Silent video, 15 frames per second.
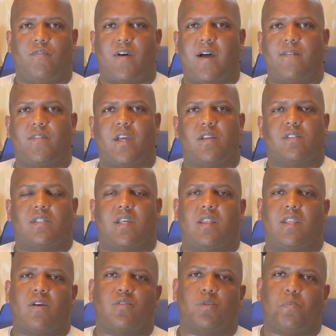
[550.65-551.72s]
5,000,
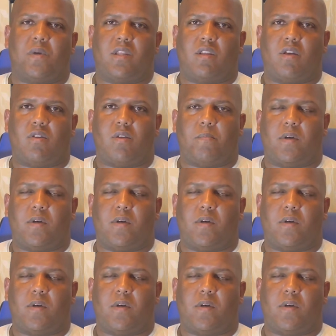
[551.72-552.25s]
10,000, depending on your